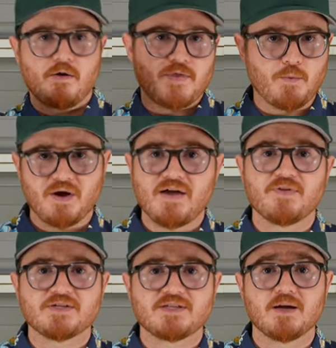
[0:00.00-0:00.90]
then we'll get
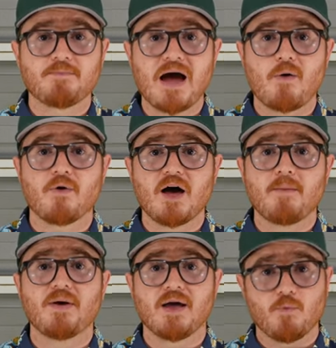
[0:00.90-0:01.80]
this thing powered
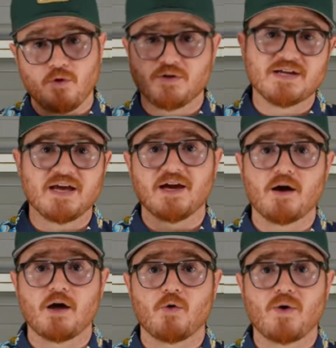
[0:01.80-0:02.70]
up and we'll take it
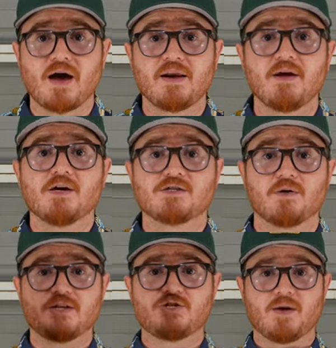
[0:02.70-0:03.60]
on a ride. So
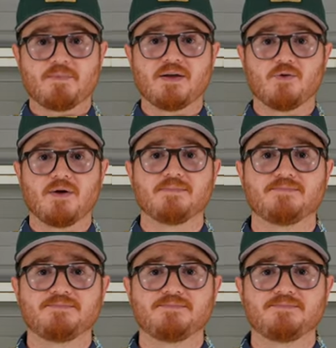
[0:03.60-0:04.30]
let's jump into it.